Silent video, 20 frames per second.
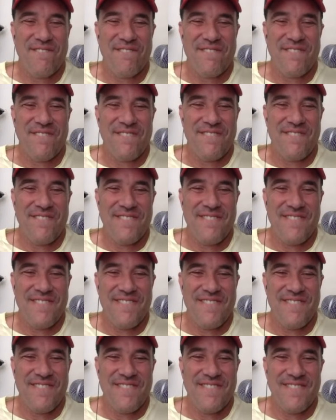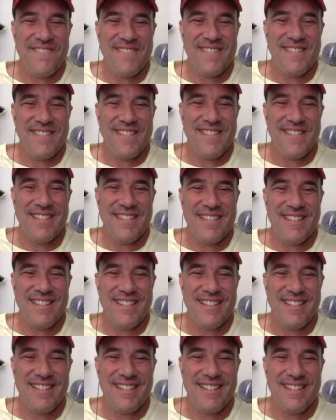
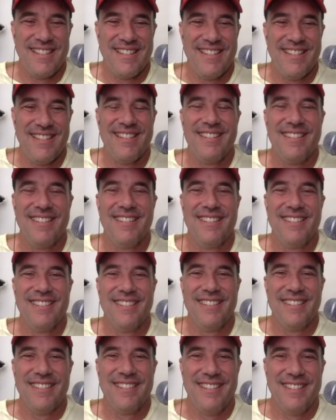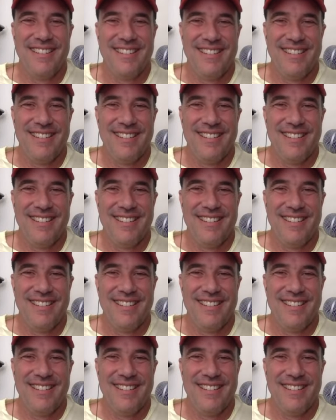(not speaking)